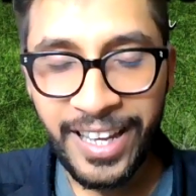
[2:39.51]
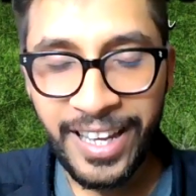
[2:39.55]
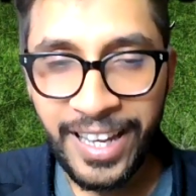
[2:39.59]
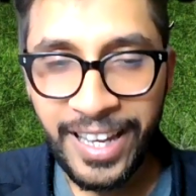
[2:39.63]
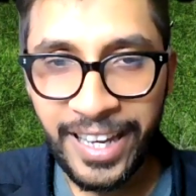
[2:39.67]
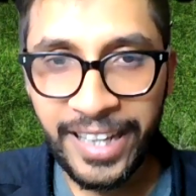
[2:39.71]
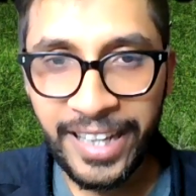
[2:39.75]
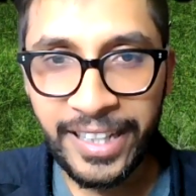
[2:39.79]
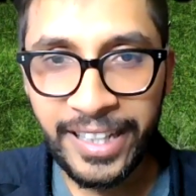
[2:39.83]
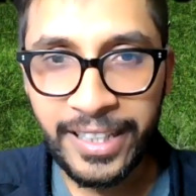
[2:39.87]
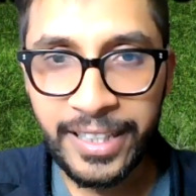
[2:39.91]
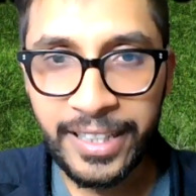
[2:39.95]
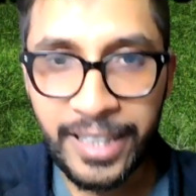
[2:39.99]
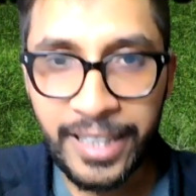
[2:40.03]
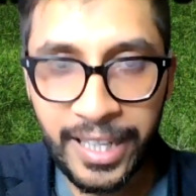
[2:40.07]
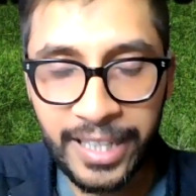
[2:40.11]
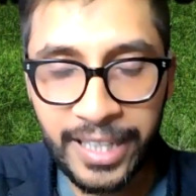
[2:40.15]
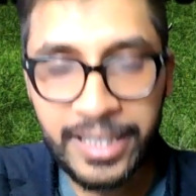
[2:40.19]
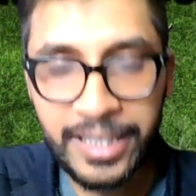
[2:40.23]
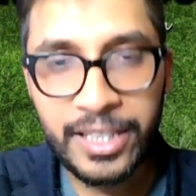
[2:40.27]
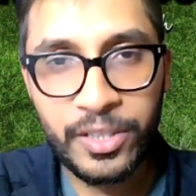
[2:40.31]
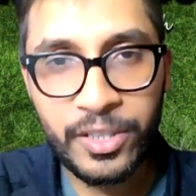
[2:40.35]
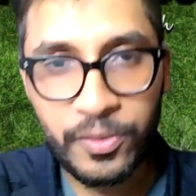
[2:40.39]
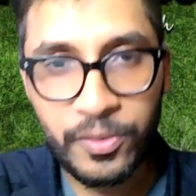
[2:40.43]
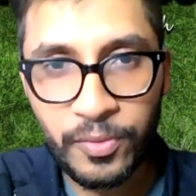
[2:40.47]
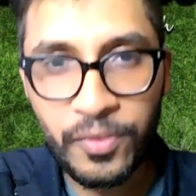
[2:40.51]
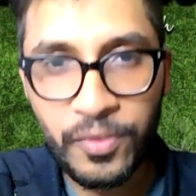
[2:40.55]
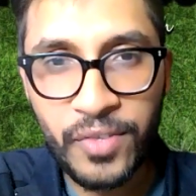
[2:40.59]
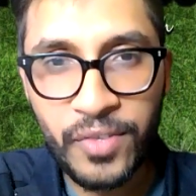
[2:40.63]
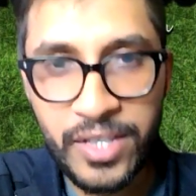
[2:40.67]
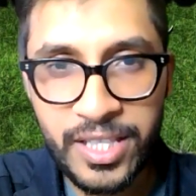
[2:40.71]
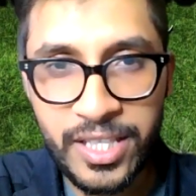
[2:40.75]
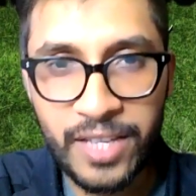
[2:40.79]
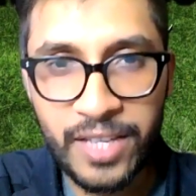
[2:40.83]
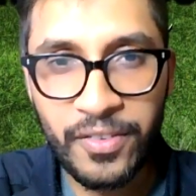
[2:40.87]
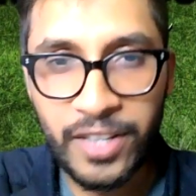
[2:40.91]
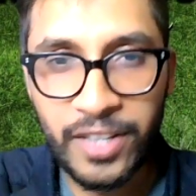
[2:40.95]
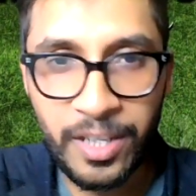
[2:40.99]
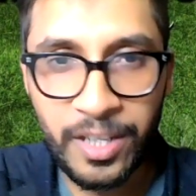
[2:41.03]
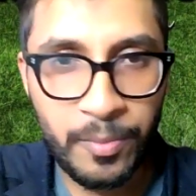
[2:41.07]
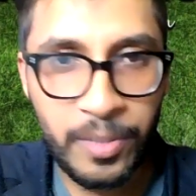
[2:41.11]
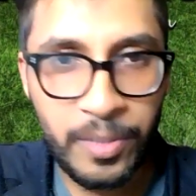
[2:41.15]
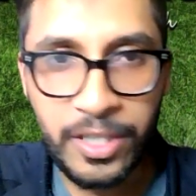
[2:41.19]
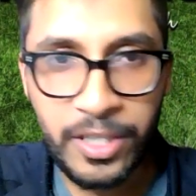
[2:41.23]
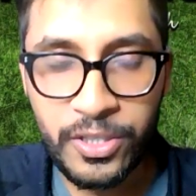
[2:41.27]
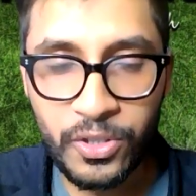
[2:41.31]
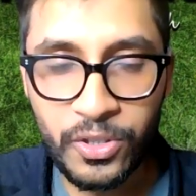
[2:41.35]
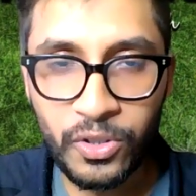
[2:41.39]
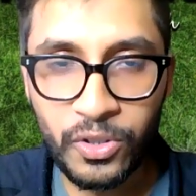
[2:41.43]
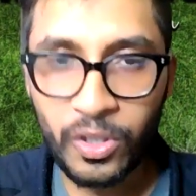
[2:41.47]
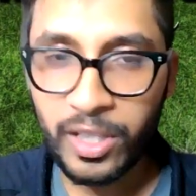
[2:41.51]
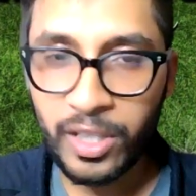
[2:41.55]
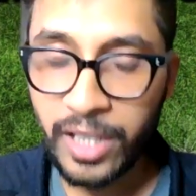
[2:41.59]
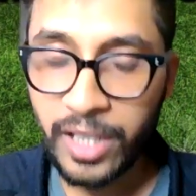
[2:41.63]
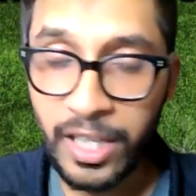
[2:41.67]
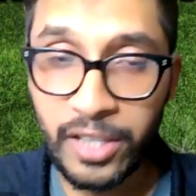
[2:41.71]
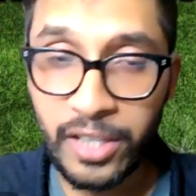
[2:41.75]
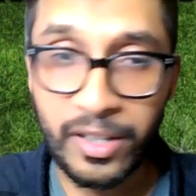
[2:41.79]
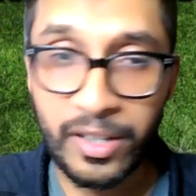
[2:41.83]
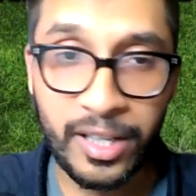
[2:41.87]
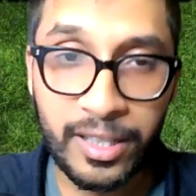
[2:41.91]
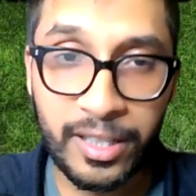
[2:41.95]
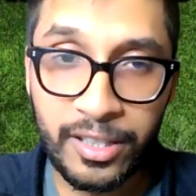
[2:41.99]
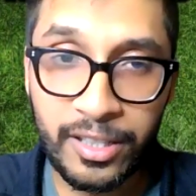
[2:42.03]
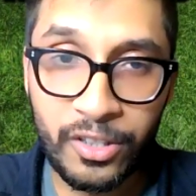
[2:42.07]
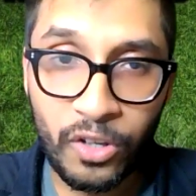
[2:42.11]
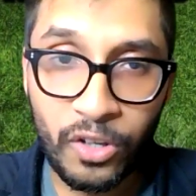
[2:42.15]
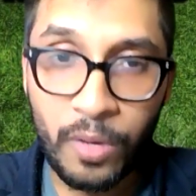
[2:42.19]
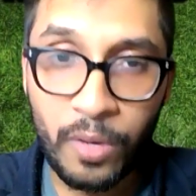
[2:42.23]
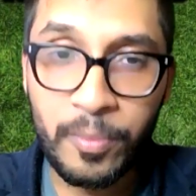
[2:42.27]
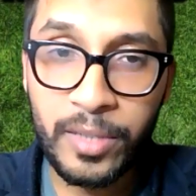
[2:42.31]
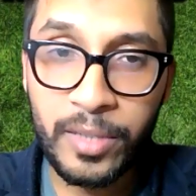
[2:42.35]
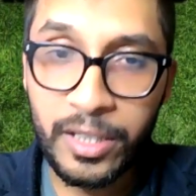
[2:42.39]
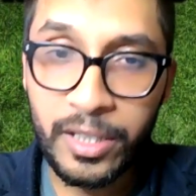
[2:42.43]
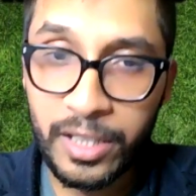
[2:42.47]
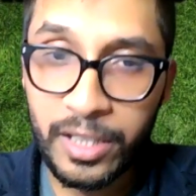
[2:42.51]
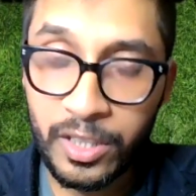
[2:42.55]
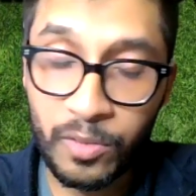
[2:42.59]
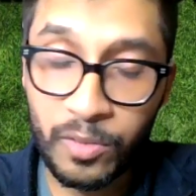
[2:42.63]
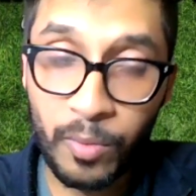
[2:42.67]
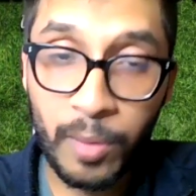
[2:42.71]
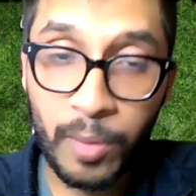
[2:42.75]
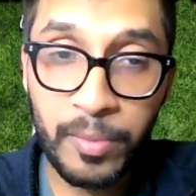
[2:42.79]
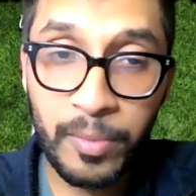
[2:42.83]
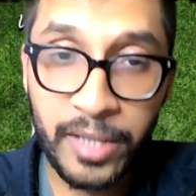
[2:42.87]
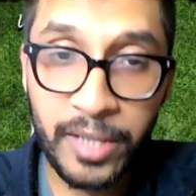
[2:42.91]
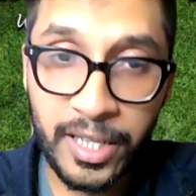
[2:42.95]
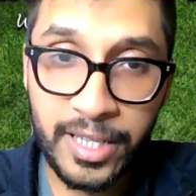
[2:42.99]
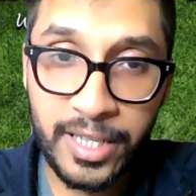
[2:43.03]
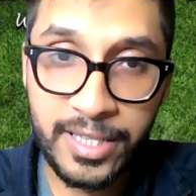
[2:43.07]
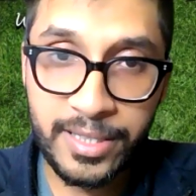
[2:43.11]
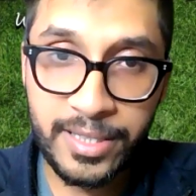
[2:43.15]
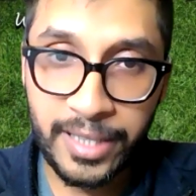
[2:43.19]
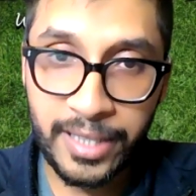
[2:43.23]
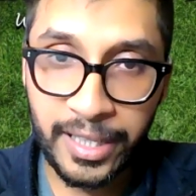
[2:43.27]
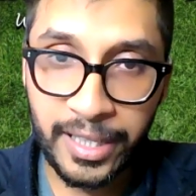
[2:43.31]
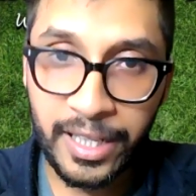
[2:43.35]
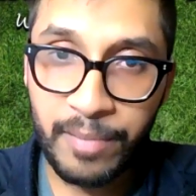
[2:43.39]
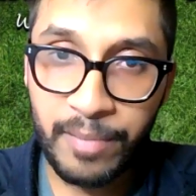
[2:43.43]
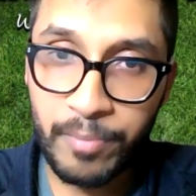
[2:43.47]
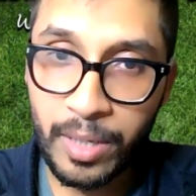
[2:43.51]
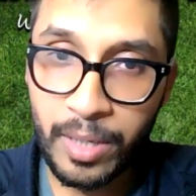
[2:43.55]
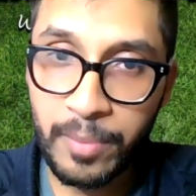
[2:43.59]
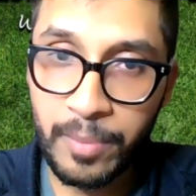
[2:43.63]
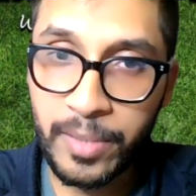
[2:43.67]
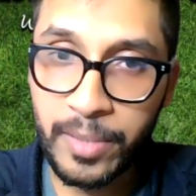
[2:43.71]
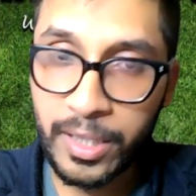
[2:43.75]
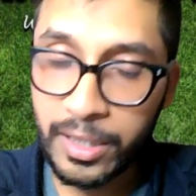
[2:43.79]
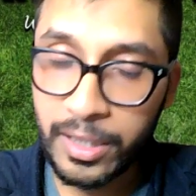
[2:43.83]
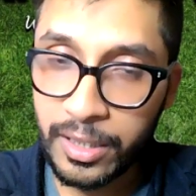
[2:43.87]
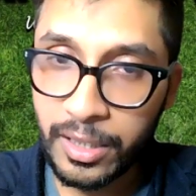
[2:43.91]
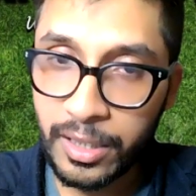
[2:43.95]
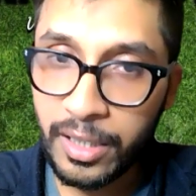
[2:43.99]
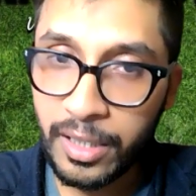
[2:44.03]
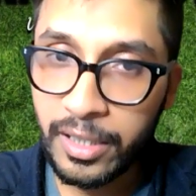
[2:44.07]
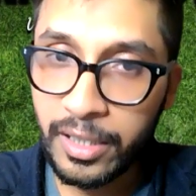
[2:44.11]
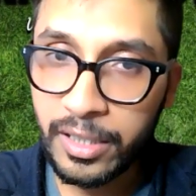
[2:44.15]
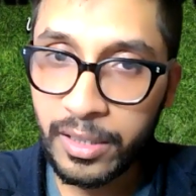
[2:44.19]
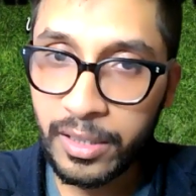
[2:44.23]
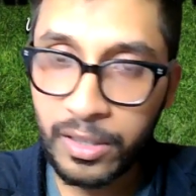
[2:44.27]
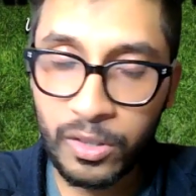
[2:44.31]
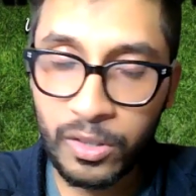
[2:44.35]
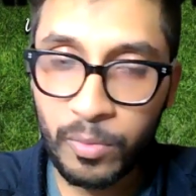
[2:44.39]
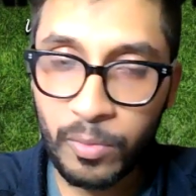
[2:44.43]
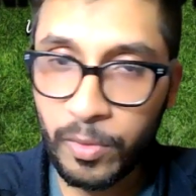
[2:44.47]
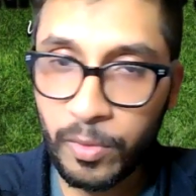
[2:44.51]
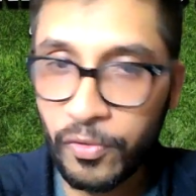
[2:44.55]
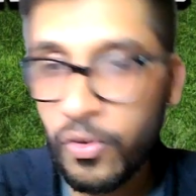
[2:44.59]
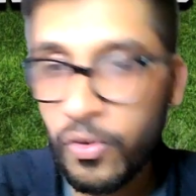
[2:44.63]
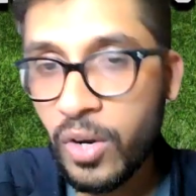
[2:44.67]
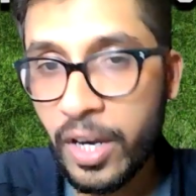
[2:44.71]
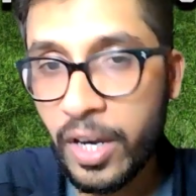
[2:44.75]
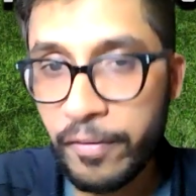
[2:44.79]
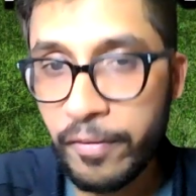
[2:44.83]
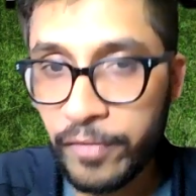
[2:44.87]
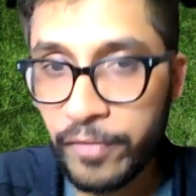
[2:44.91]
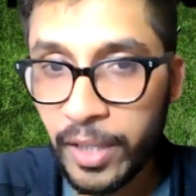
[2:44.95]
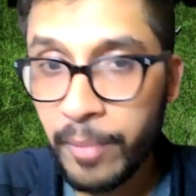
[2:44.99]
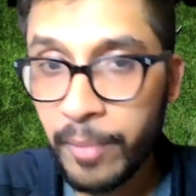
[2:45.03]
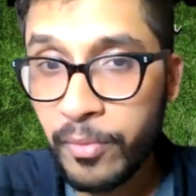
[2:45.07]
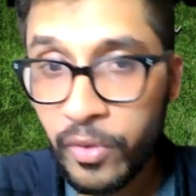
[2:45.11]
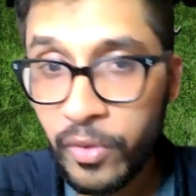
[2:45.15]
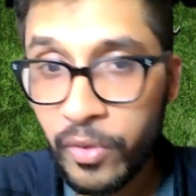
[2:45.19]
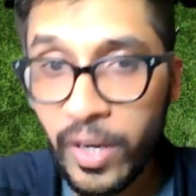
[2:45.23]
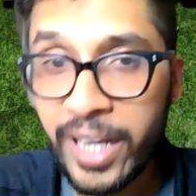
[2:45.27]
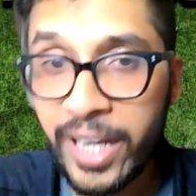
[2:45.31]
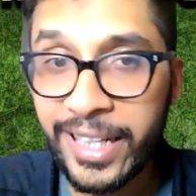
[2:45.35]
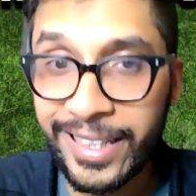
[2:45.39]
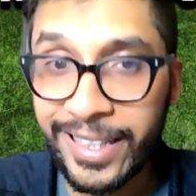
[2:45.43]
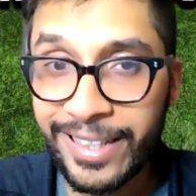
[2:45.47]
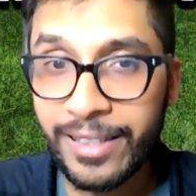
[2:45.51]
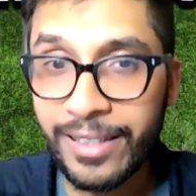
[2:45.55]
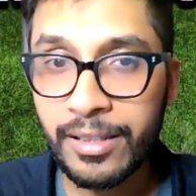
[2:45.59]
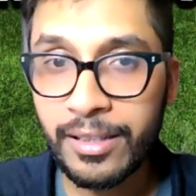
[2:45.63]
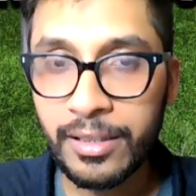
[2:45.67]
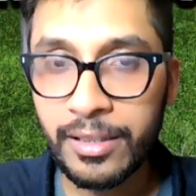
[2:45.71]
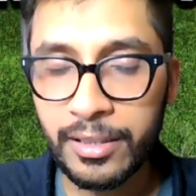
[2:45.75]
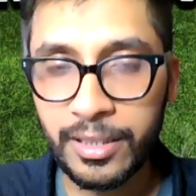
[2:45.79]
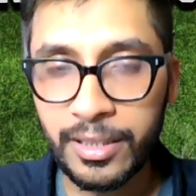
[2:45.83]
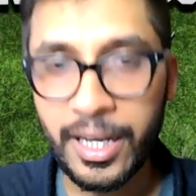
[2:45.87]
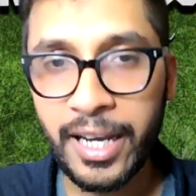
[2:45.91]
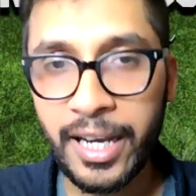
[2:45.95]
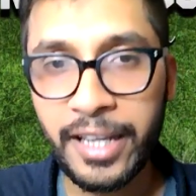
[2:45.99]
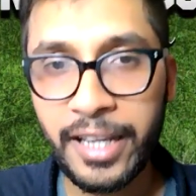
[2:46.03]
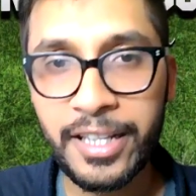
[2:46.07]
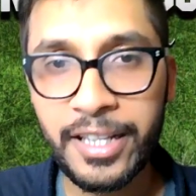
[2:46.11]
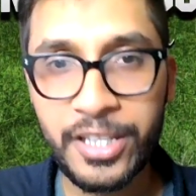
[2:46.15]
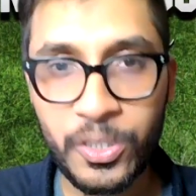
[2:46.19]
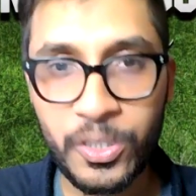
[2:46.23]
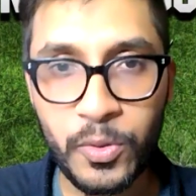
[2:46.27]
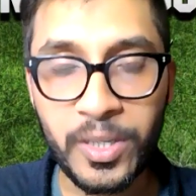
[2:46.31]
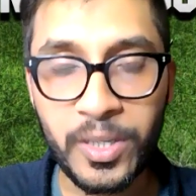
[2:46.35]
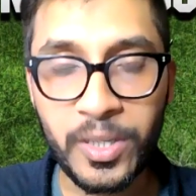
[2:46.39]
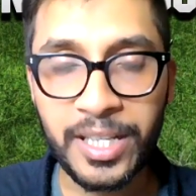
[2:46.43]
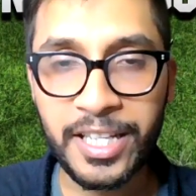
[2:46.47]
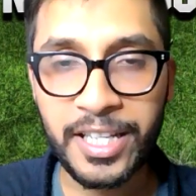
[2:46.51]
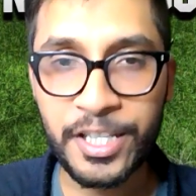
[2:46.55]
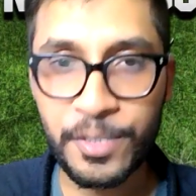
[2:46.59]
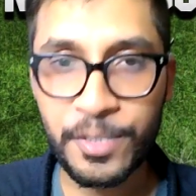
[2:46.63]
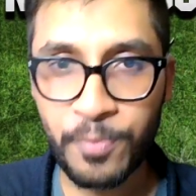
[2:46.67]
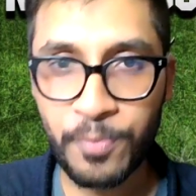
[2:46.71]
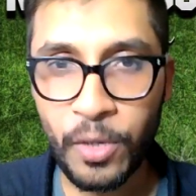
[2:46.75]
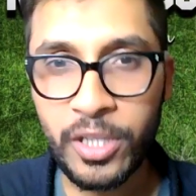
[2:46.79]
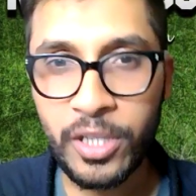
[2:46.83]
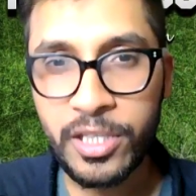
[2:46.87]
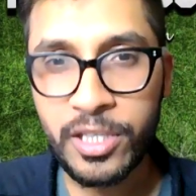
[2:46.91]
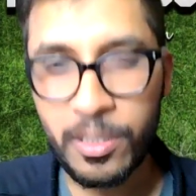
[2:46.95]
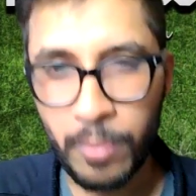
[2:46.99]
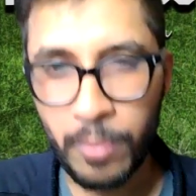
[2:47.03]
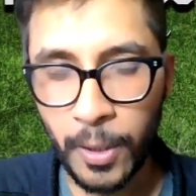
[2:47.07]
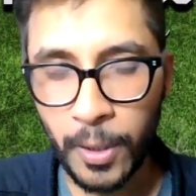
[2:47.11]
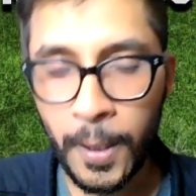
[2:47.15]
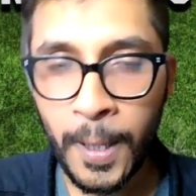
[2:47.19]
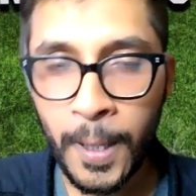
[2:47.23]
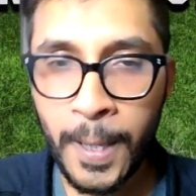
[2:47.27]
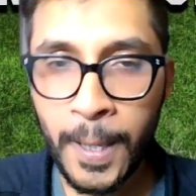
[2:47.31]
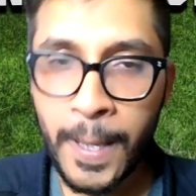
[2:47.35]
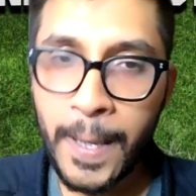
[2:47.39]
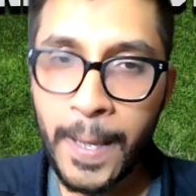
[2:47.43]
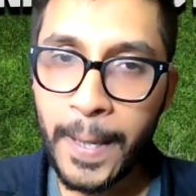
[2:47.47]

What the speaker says: And I think the first 7-8 minutes, we thought, yeah, United are dominant. They'll probably get a second, maybe a third, before halftime, try and kill the tie as quickly as possible.